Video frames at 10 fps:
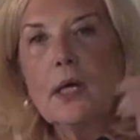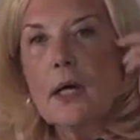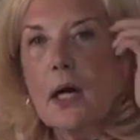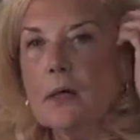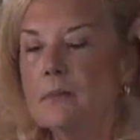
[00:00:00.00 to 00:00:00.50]

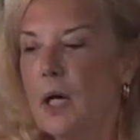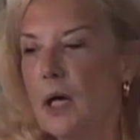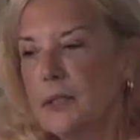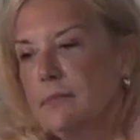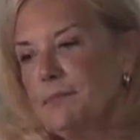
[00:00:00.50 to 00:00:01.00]
um,
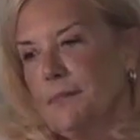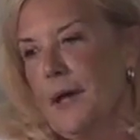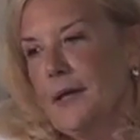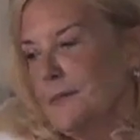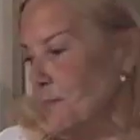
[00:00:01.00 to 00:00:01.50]
I,
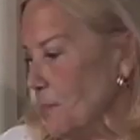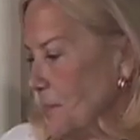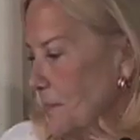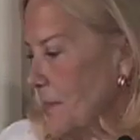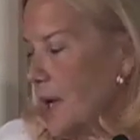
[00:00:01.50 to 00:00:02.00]
I
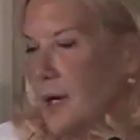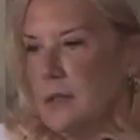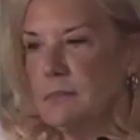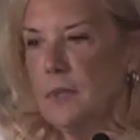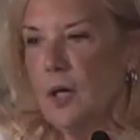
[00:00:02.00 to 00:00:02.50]

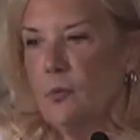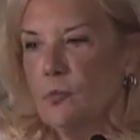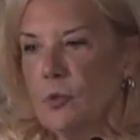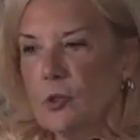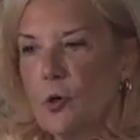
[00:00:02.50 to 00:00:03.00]
um,
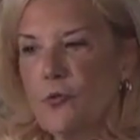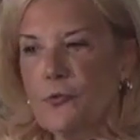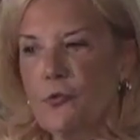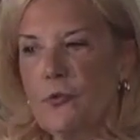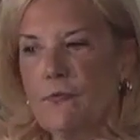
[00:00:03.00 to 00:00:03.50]
we'll go
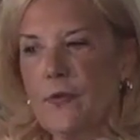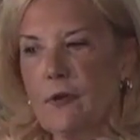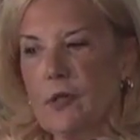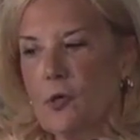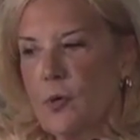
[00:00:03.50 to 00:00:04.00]
through them
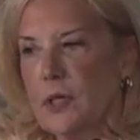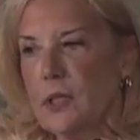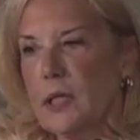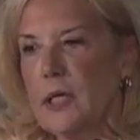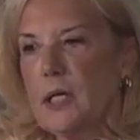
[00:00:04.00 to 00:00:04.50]
very
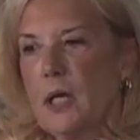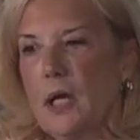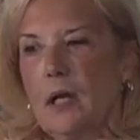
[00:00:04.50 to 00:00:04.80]
quickly.